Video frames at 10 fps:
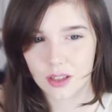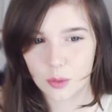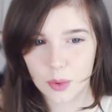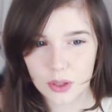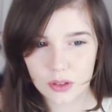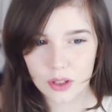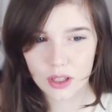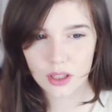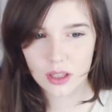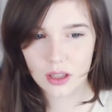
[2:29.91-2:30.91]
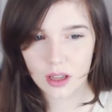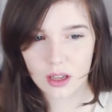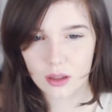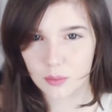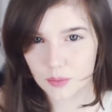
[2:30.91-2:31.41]
I'll put
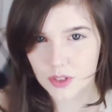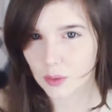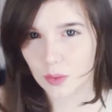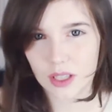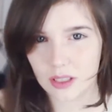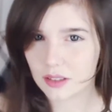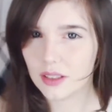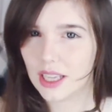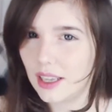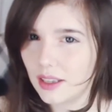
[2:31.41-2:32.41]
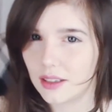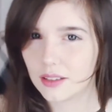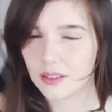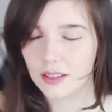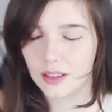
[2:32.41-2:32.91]
um, somewhere
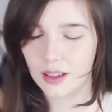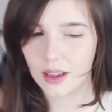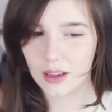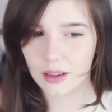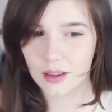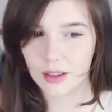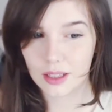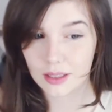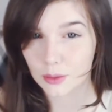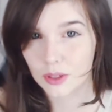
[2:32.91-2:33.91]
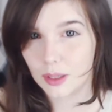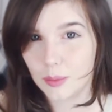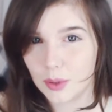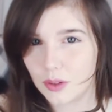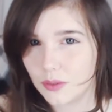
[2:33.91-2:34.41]
here a little
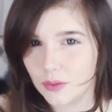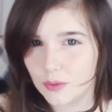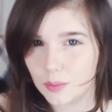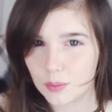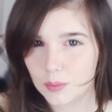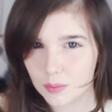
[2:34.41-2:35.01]
clip of